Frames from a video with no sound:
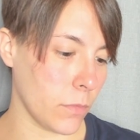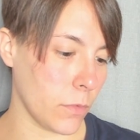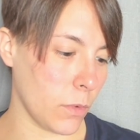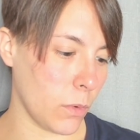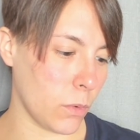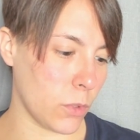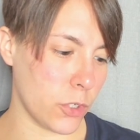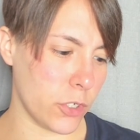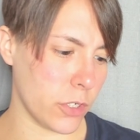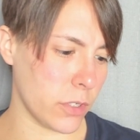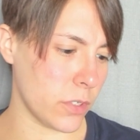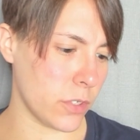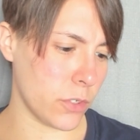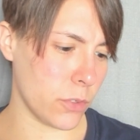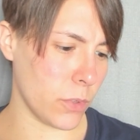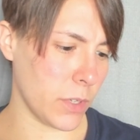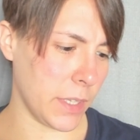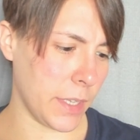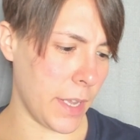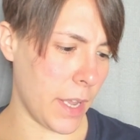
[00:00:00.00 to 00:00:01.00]
or just
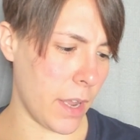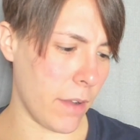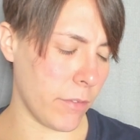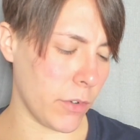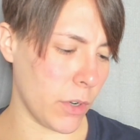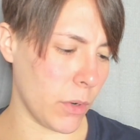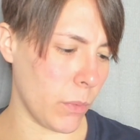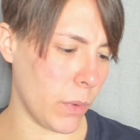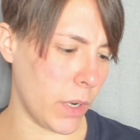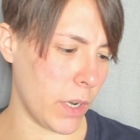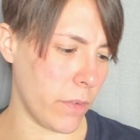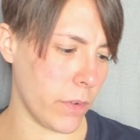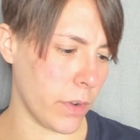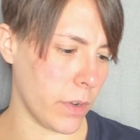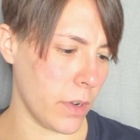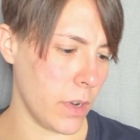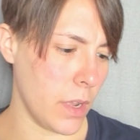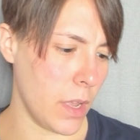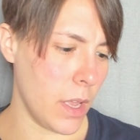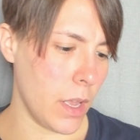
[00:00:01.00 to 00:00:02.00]
shortly after, or whatever,
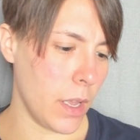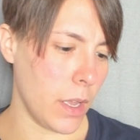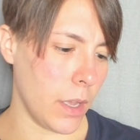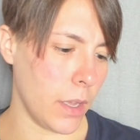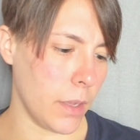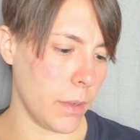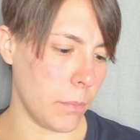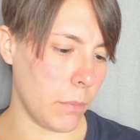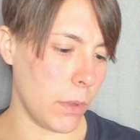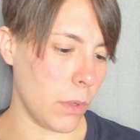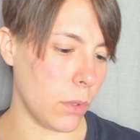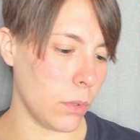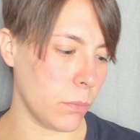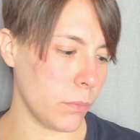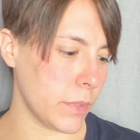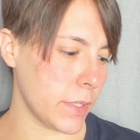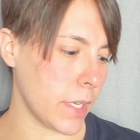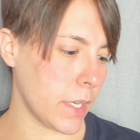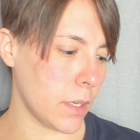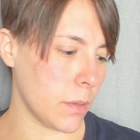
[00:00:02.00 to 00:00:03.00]
um,
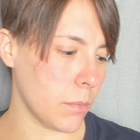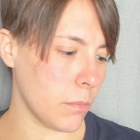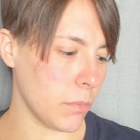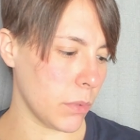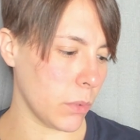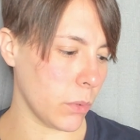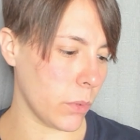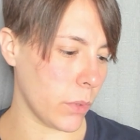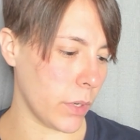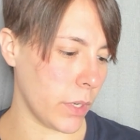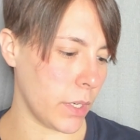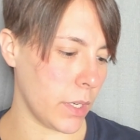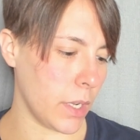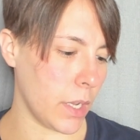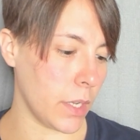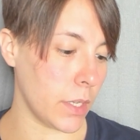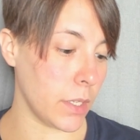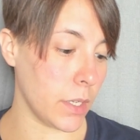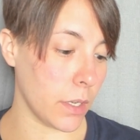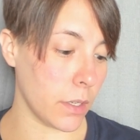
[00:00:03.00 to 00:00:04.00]
Holmes had employed
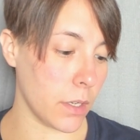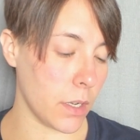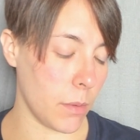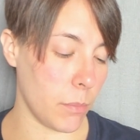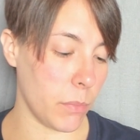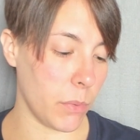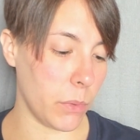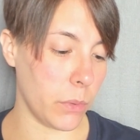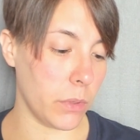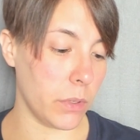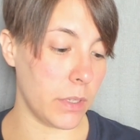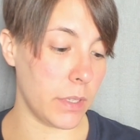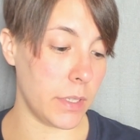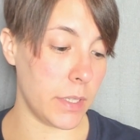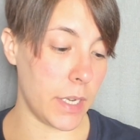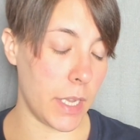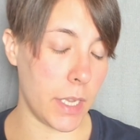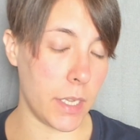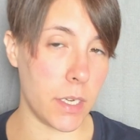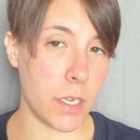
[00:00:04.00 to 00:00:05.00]
a young couple,
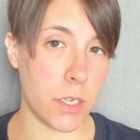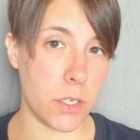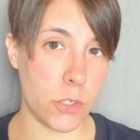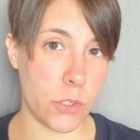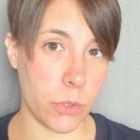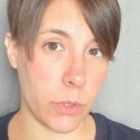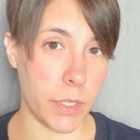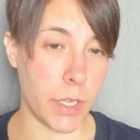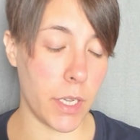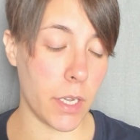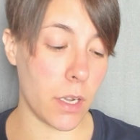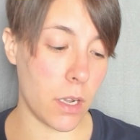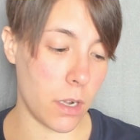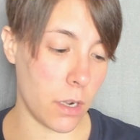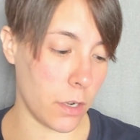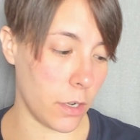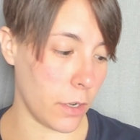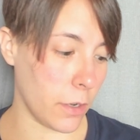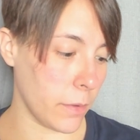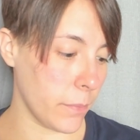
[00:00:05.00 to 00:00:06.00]
Ned and Julia
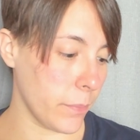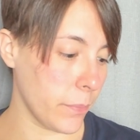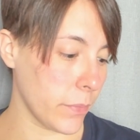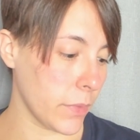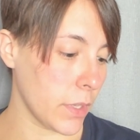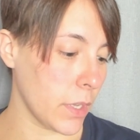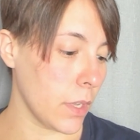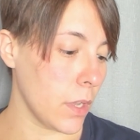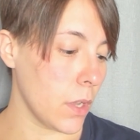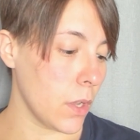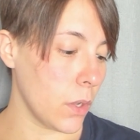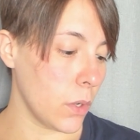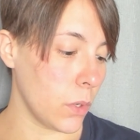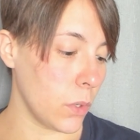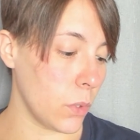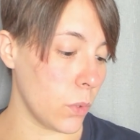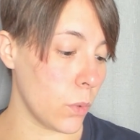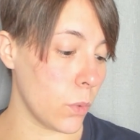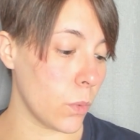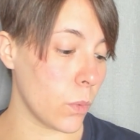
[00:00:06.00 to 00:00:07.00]
Connor,
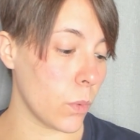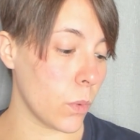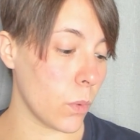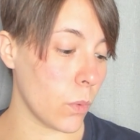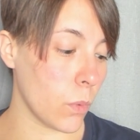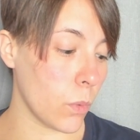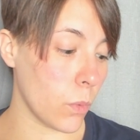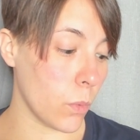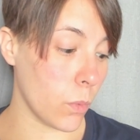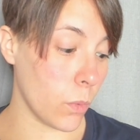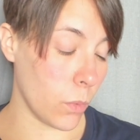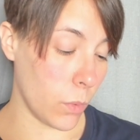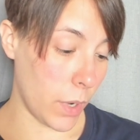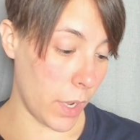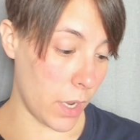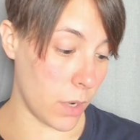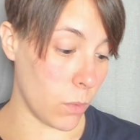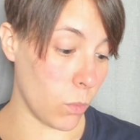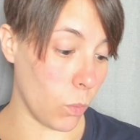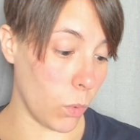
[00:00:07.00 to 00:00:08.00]
who
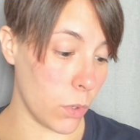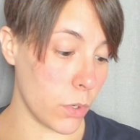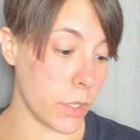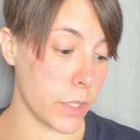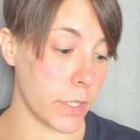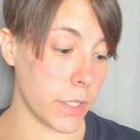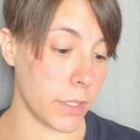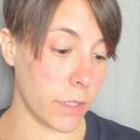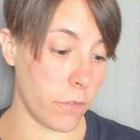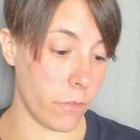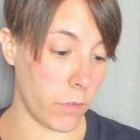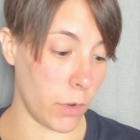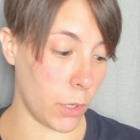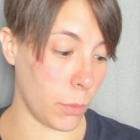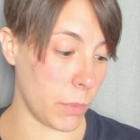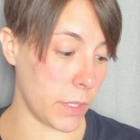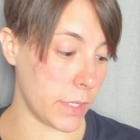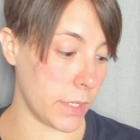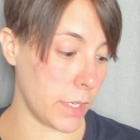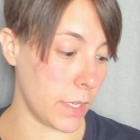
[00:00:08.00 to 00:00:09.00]
had worked in the
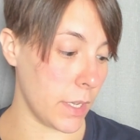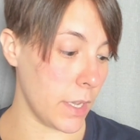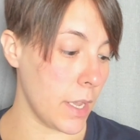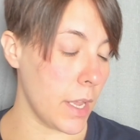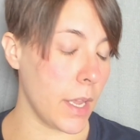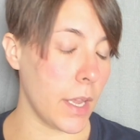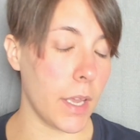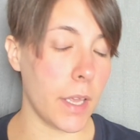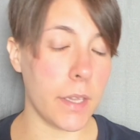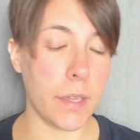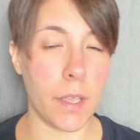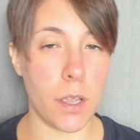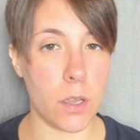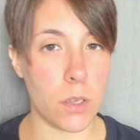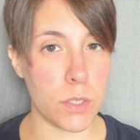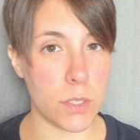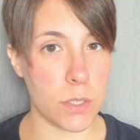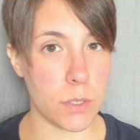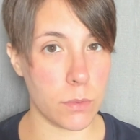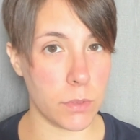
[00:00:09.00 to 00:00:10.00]
pharmacy, and they
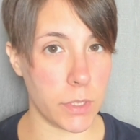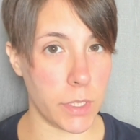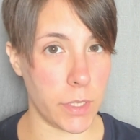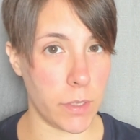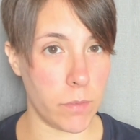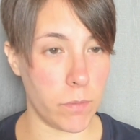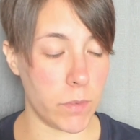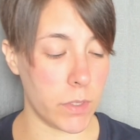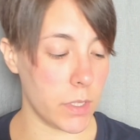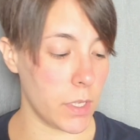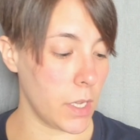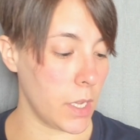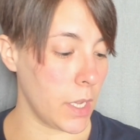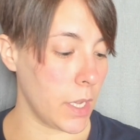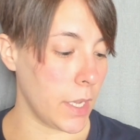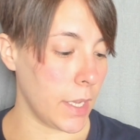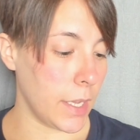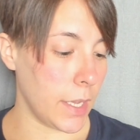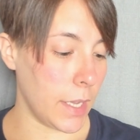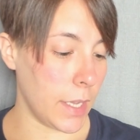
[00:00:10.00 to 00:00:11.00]
also lived
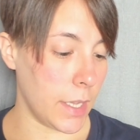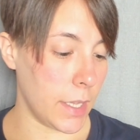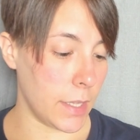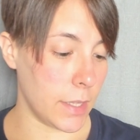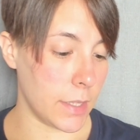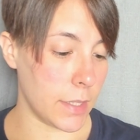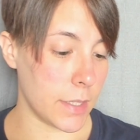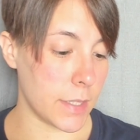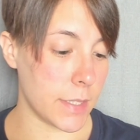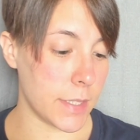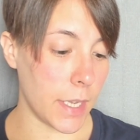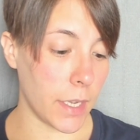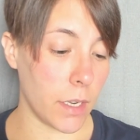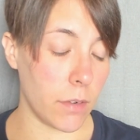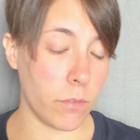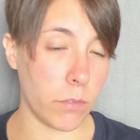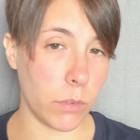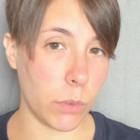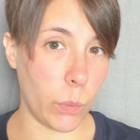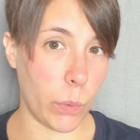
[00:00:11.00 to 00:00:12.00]
in the second
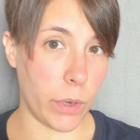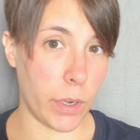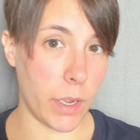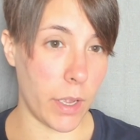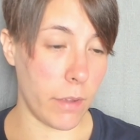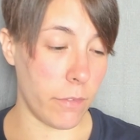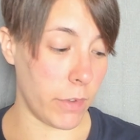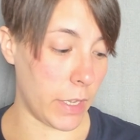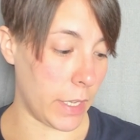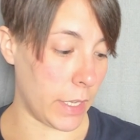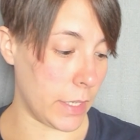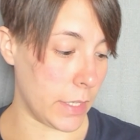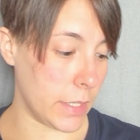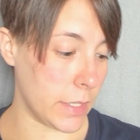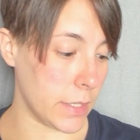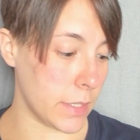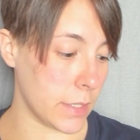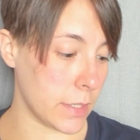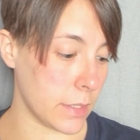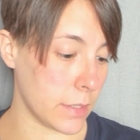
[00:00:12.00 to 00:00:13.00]
floor of
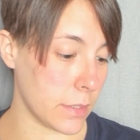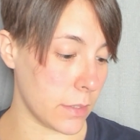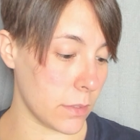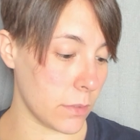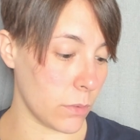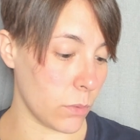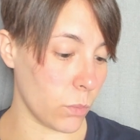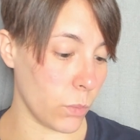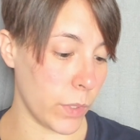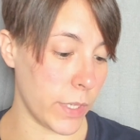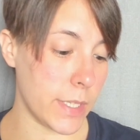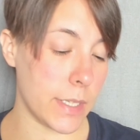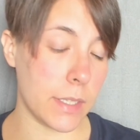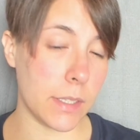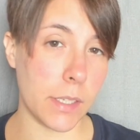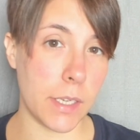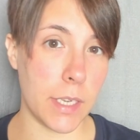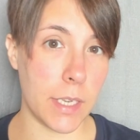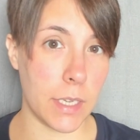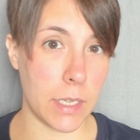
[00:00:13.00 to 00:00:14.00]
his
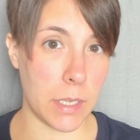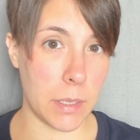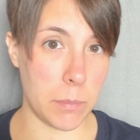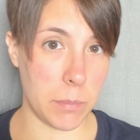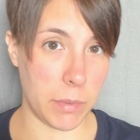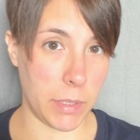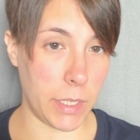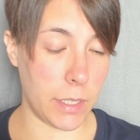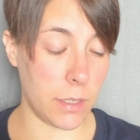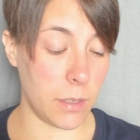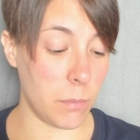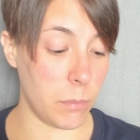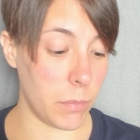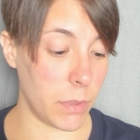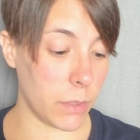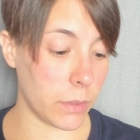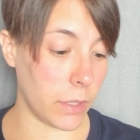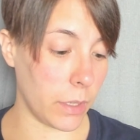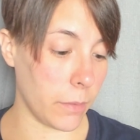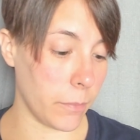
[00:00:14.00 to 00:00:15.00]
recently completed
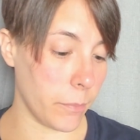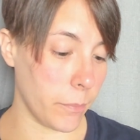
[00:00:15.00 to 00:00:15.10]
building.